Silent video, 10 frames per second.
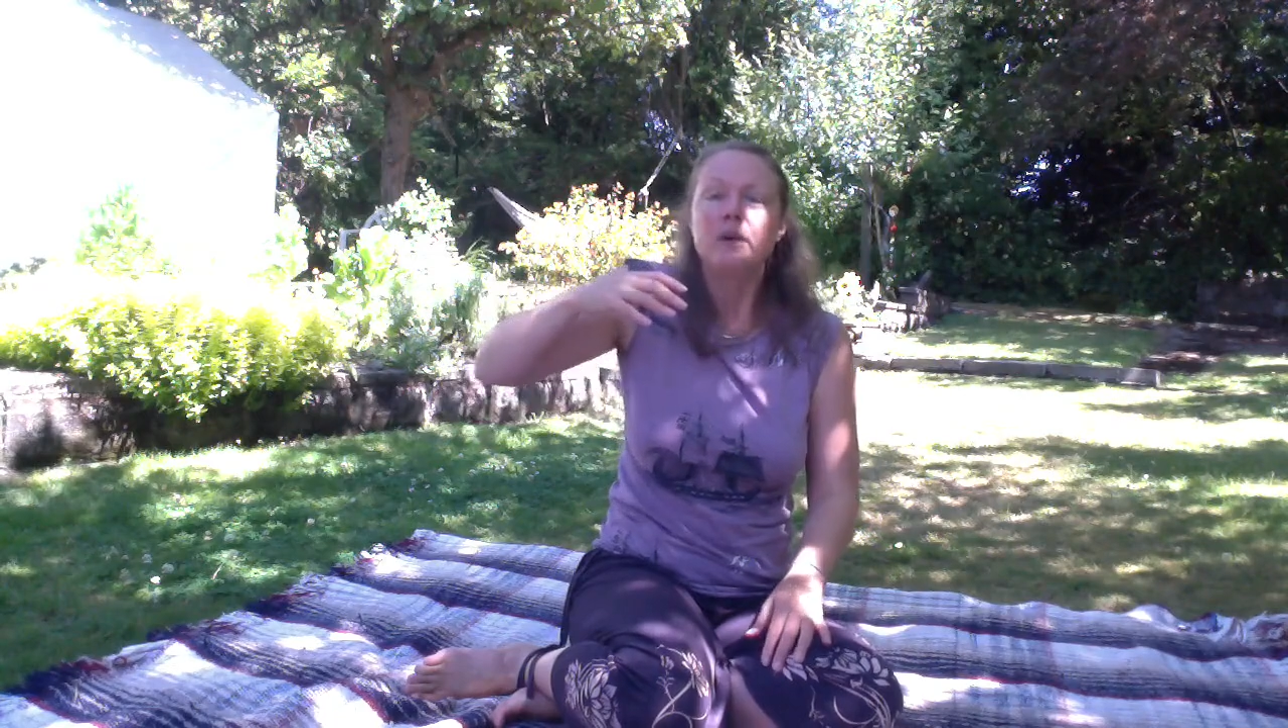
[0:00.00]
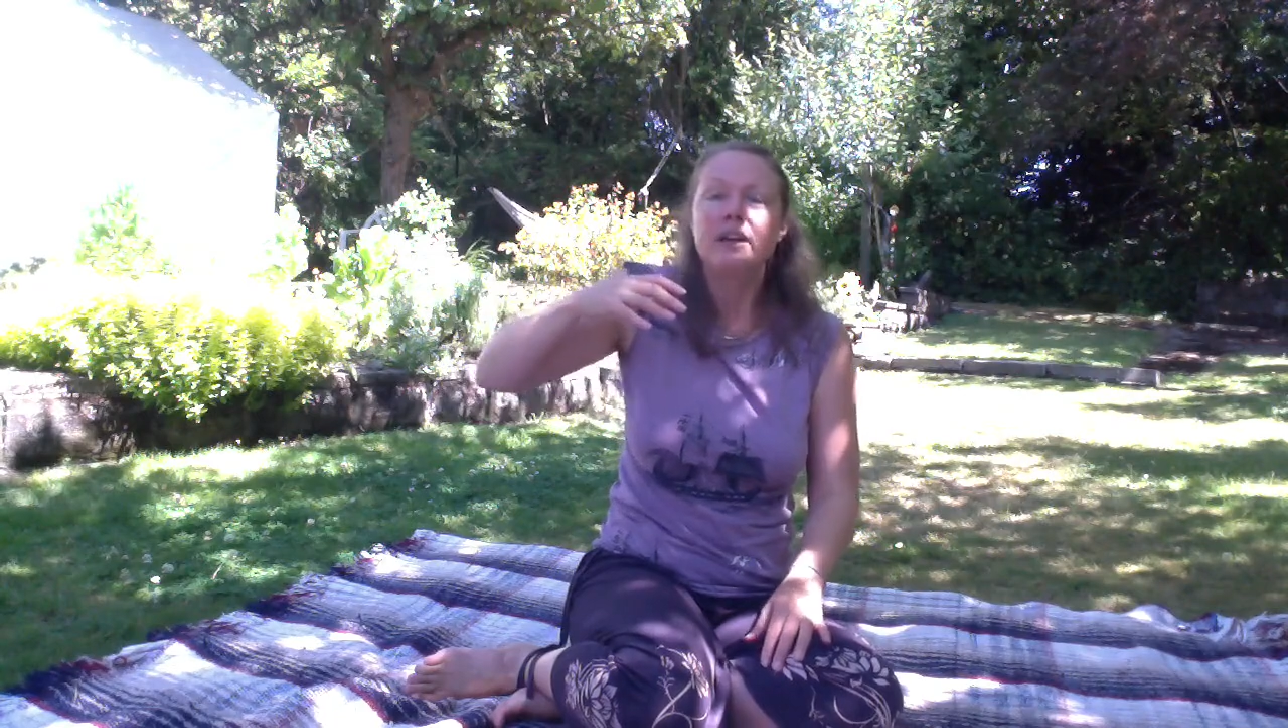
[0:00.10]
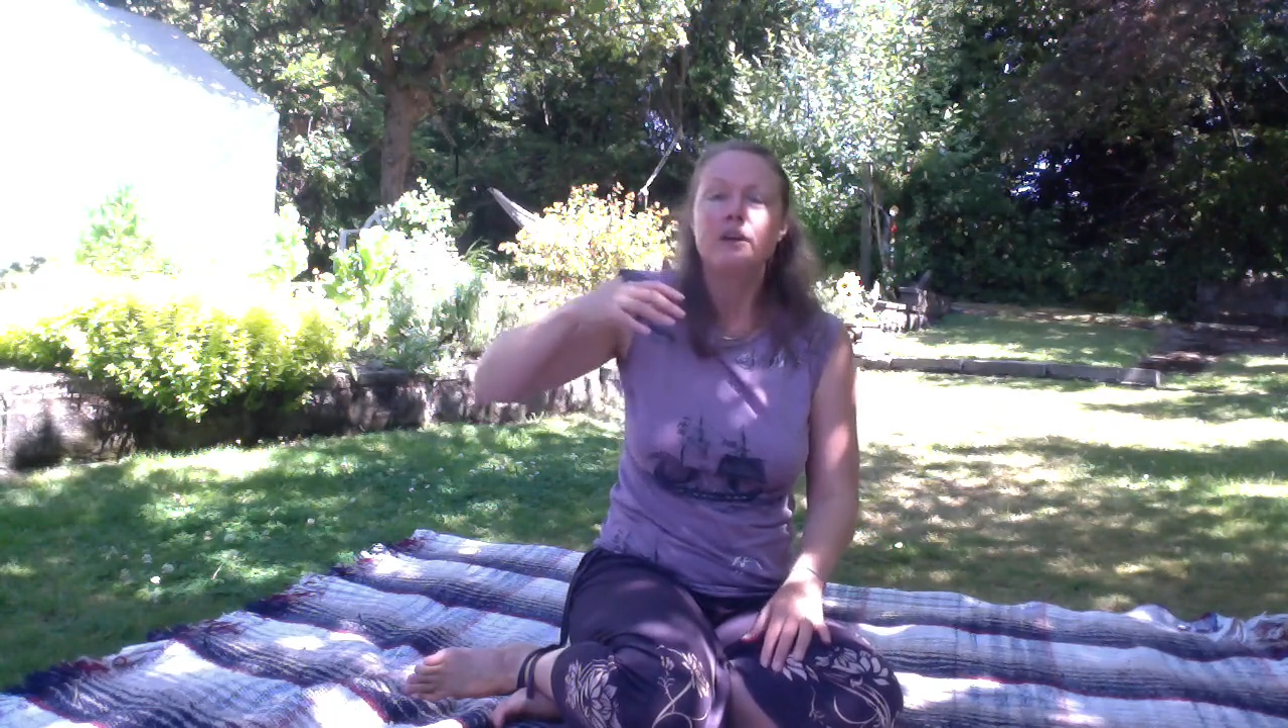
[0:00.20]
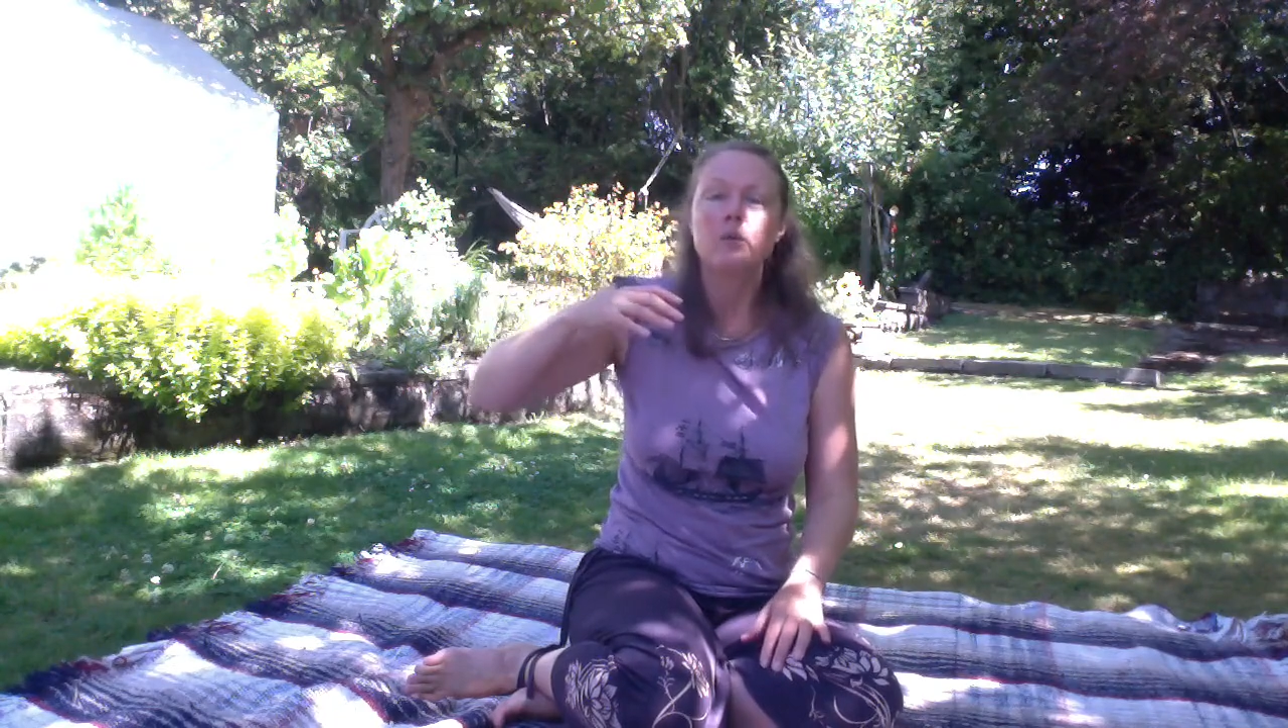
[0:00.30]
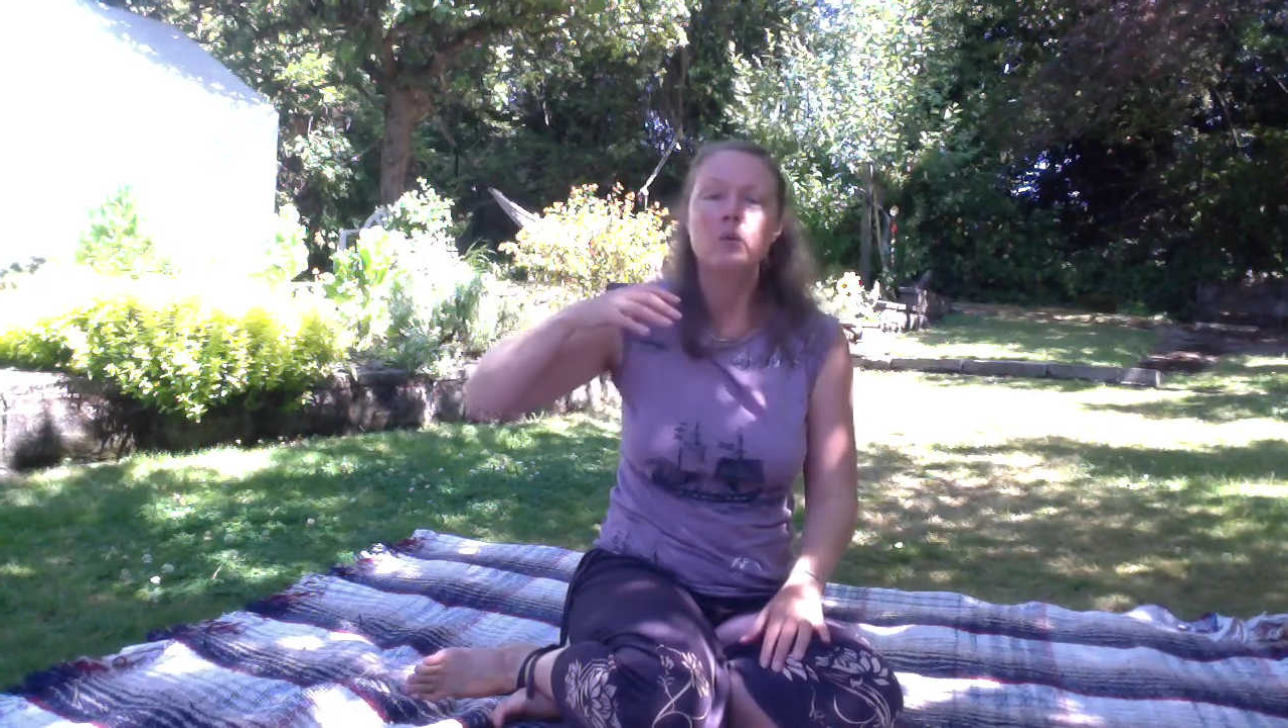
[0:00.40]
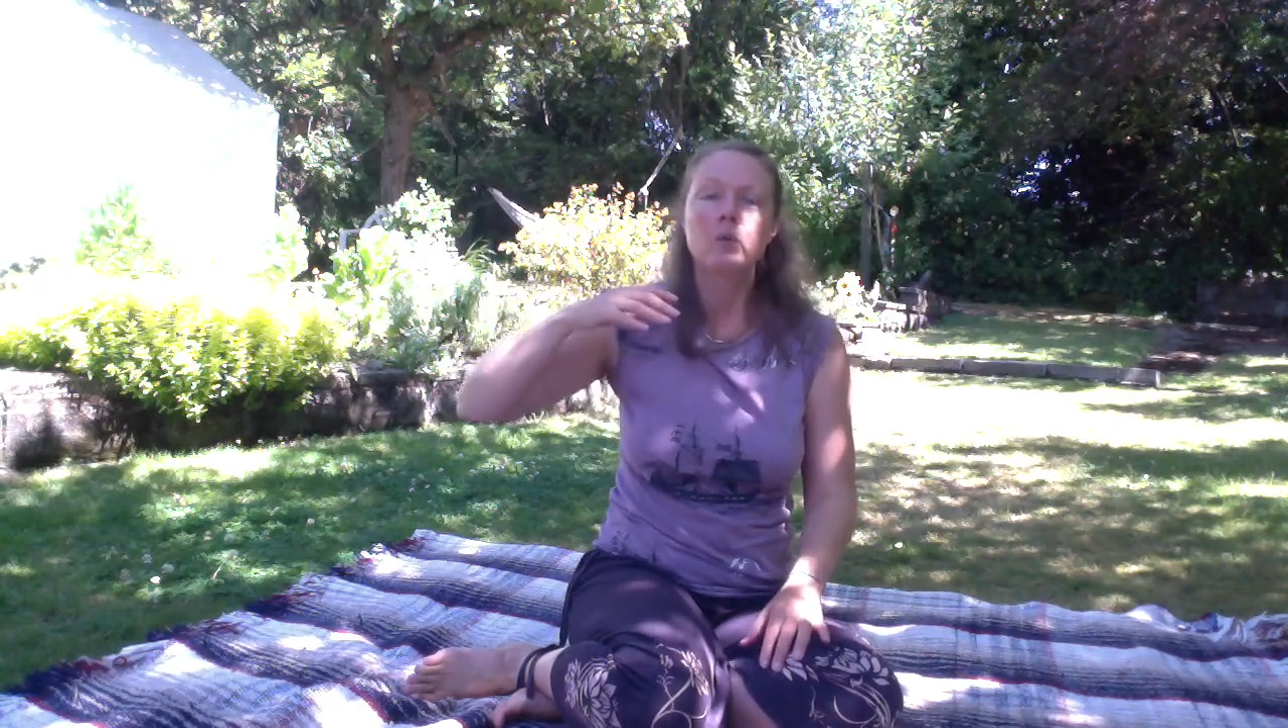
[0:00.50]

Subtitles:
we